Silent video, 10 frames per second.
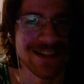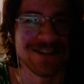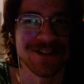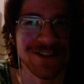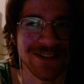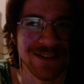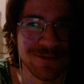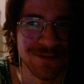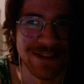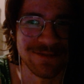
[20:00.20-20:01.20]
here because I
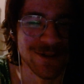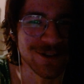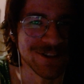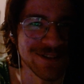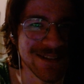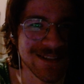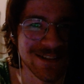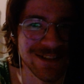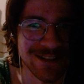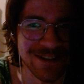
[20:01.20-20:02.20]
don't really have much else
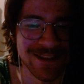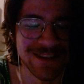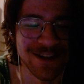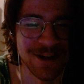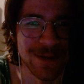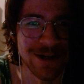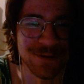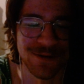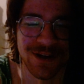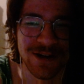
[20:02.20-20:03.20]
to think about
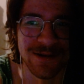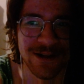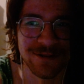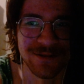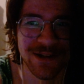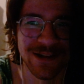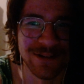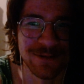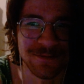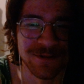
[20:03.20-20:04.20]
or talk about
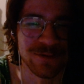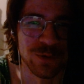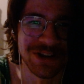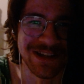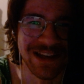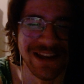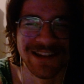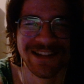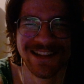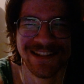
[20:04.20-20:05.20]
for 40k.
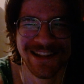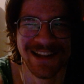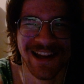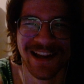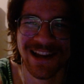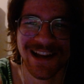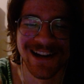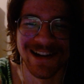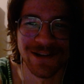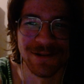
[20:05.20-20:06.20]

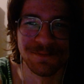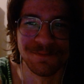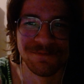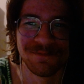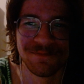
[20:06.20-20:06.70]
Um,